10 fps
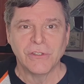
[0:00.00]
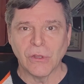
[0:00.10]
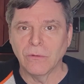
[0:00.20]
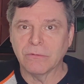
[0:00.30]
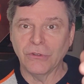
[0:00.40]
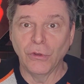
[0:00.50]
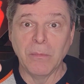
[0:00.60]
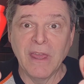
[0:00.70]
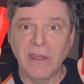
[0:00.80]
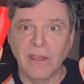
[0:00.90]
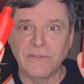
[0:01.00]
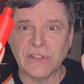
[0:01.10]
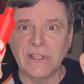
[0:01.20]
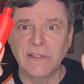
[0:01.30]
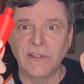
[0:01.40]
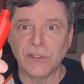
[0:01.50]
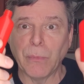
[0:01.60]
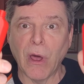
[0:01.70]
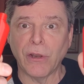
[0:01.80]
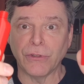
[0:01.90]
So you may have seen these
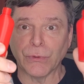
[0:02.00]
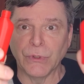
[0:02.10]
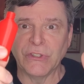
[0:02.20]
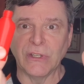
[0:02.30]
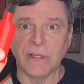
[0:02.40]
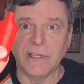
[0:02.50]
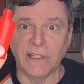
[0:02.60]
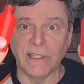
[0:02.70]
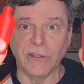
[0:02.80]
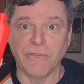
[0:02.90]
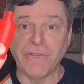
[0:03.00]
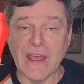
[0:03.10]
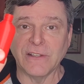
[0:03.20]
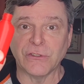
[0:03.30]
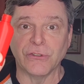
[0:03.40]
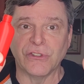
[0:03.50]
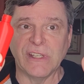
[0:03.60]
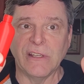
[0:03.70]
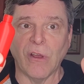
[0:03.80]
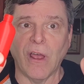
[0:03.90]
bottles recently in the Faster
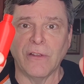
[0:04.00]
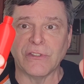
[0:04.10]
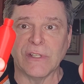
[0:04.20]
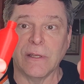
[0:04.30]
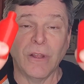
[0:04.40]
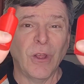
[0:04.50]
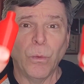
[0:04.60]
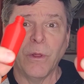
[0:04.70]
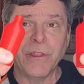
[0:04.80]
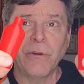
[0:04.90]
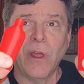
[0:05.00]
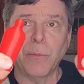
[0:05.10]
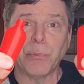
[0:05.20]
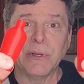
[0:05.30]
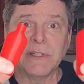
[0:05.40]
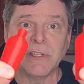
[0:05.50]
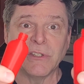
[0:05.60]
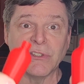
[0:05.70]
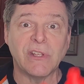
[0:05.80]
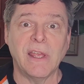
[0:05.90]
Z offset. Well, they're not printed to
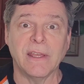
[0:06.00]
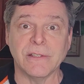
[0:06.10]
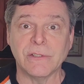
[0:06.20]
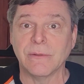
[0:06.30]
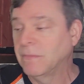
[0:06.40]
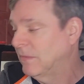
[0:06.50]
size,